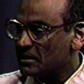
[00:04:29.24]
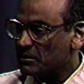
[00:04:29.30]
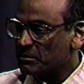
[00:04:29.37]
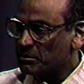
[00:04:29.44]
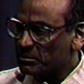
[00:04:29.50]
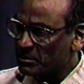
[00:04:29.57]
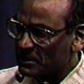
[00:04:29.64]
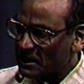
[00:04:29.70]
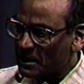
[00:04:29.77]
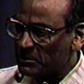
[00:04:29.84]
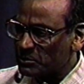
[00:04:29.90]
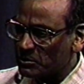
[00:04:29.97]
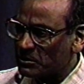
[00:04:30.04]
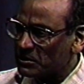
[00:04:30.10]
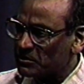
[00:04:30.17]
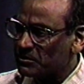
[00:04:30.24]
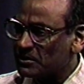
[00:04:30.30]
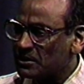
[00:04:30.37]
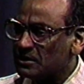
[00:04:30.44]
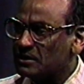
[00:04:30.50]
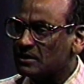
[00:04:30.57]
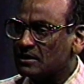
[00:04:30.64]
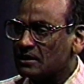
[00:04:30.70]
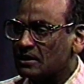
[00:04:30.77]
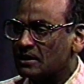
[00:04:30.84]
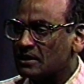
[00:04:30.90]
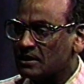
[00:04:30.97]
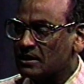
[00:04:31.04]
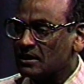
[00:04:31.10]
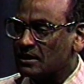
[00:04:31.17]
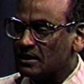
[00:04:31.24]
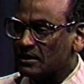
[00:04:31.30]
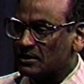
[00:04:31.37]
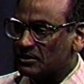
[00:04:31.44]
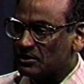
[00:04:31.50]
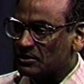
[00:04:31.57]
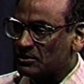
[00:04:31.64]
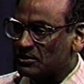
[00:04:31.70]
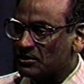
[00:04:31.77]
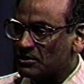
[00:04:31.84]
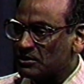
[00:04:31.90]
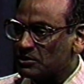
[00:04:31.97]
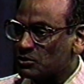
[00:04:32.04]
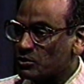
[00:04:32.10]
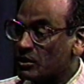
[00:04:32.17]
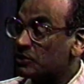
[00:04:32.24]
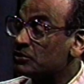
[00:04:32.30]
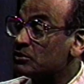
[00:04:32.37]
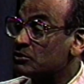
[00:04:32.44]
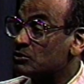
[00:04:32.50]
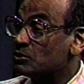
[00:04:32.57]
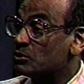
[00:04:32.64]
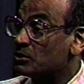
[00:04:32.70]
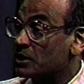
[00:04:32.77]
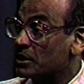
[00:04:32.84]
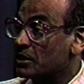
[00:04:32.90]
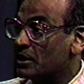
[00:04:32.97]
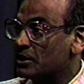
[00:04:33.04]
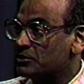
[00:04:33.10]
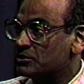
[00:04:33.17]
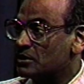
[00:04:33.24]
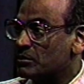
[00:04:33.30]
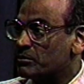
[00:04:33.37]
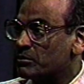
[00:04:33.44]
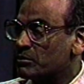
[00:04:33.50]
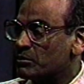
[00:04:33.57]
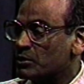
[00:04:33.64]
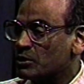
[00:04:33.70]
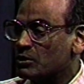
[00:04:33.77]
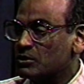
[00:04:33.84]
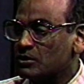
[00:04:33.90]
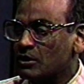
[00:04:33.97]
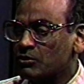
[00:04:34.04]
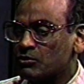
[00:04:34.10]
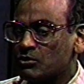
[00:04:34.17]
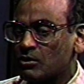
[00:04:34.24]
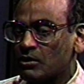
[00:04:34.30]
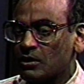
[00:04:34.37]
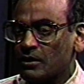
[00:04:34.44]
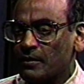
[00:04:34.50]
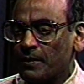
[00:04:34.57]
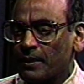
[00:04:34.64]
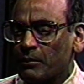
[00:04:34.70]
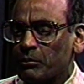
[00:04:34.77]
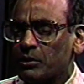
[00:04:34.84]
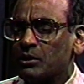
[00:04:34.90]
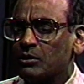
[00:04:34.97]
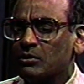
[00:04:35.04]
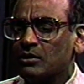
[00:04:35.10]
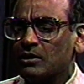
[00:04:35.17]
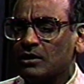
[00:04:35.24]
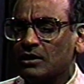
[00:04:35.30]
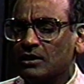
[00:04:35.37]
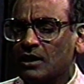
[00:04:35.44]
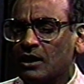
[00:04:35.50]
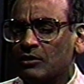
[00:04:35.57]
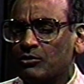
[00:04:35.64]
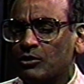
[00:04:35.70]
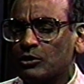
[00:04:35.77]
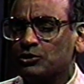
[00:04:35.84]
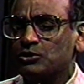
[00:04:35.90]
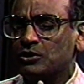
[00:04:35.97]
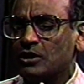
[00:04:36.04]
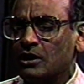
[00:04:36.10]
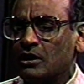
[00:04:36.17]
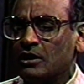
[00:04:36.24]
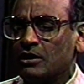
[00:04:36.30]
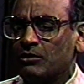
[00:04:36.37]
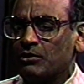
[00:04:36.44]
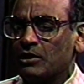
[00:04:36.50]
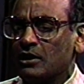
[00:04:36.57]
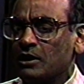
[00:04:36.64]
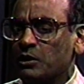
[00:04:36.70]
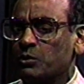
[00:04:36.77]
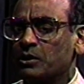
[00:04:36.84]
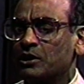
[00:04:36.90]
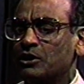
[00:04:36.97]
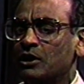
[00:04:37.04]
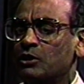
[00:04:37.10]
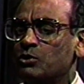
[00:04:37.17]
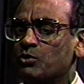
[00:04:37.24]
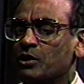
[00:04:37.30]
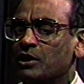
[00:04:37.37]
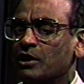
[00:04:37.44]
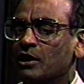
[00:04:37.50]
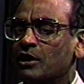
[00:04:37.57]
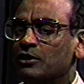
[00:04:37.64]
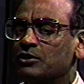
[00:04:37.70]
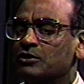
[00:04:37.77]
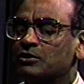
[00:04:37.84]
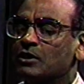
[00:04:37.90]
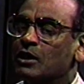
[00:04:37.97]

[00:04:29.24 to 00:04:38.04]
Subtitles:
perhaps only fleetingly, these serious questions don't engage them. Because after all, particularly they unfortunately really in a way tend to engage us